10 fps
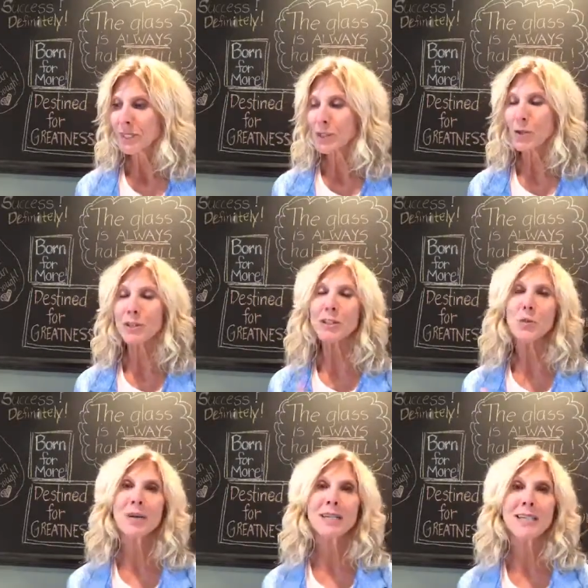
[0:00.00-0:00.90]
So I
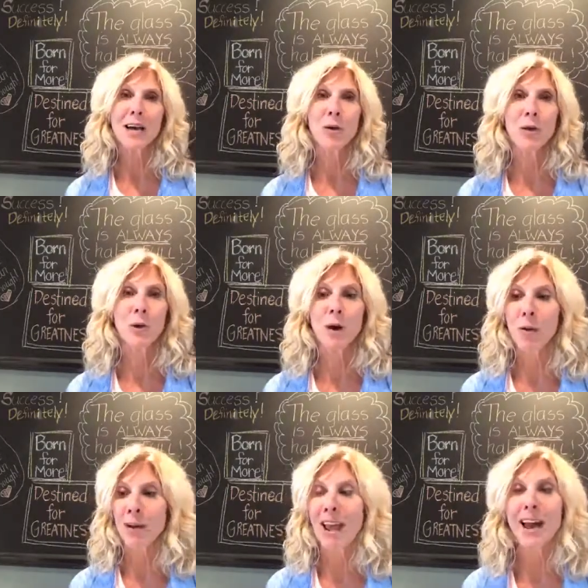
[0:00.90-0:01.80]
just want to tell you, I
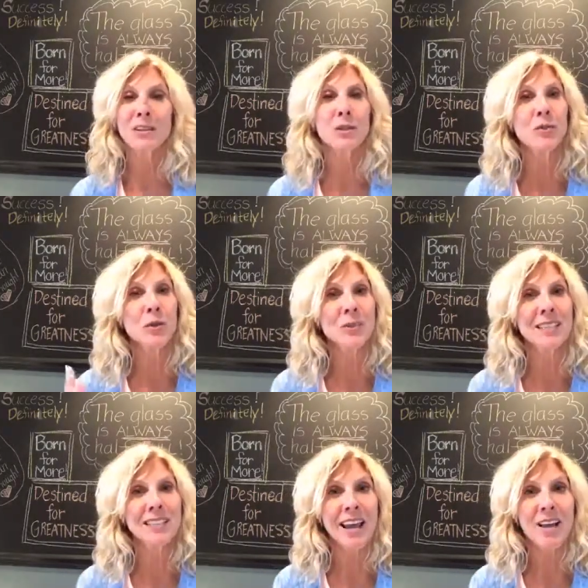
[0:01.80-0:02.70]
want to ask you if you would
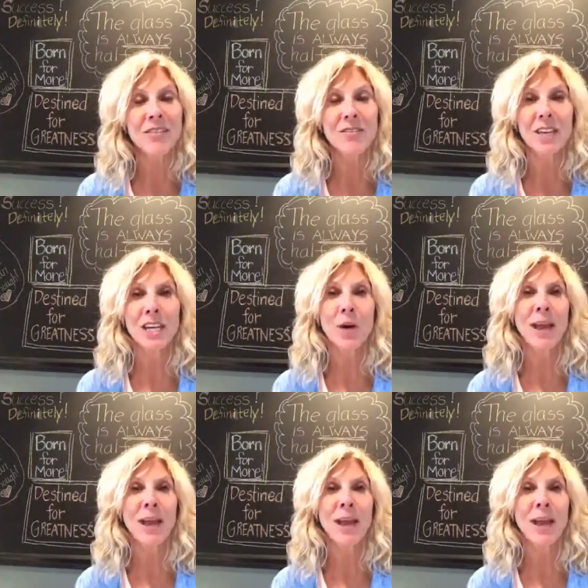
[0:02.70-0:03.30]
stay on the video.